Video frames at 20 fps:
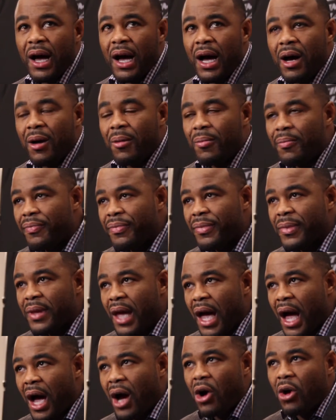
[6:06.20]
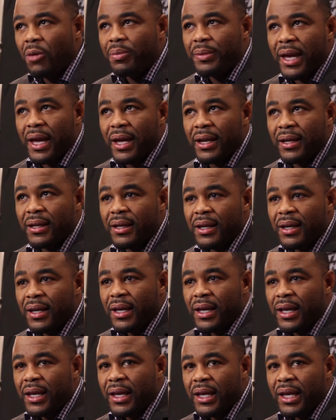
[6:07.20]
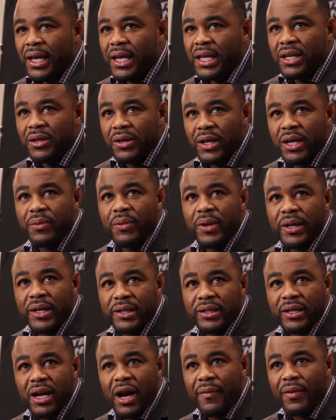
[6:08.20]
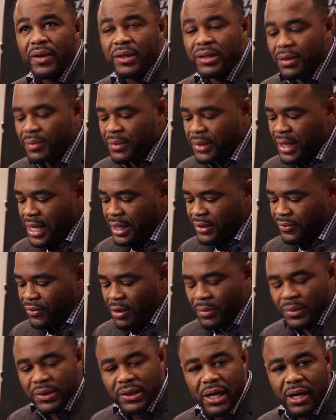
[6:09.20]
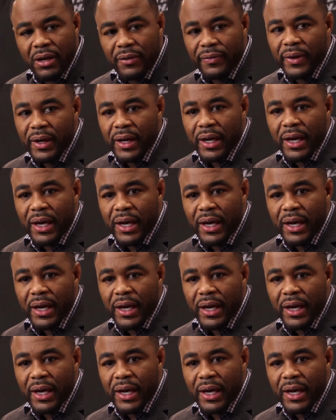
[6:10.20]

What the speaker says: I hope that he rediscovers some things for himself